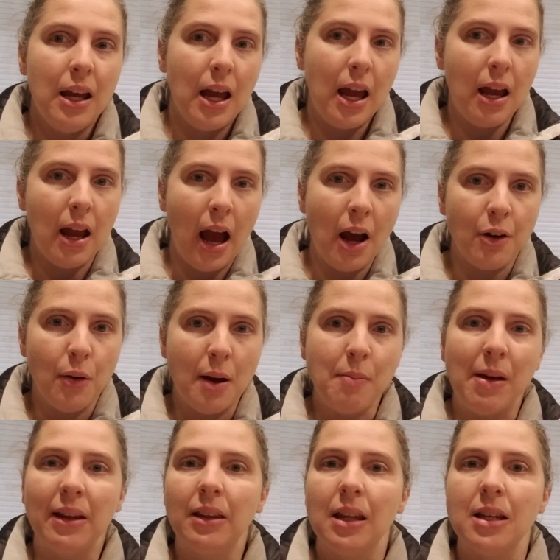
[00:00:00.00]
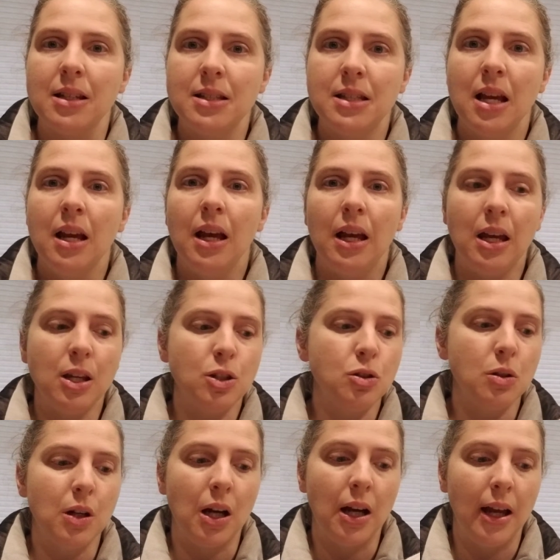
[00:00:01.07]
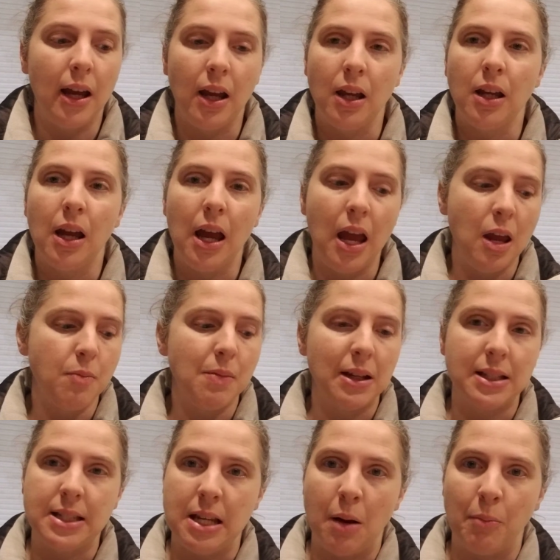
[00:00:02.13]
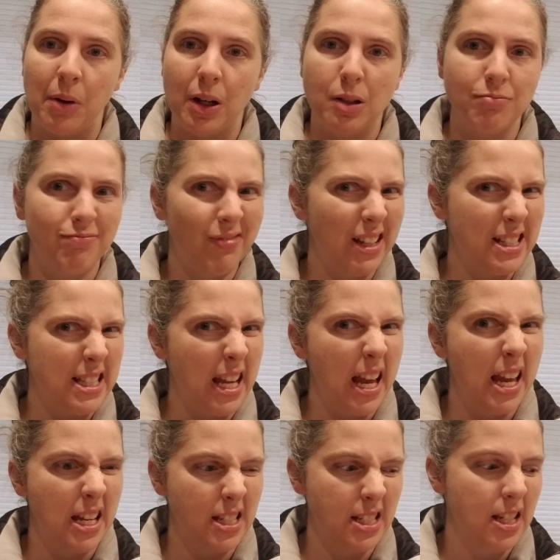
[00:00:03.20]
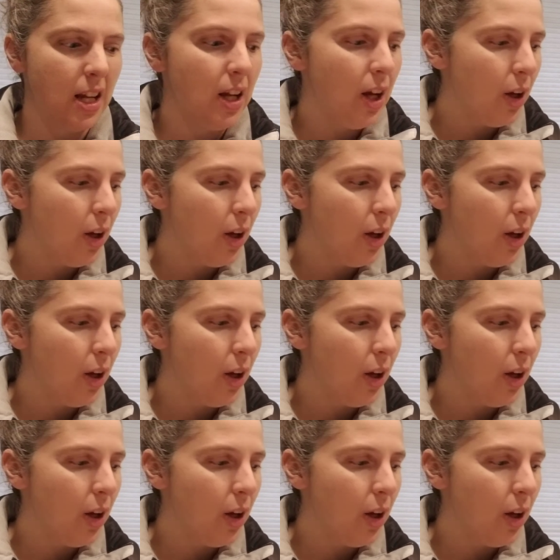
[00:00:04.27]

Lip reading: hey, how do I make this into a mixed number? That's it.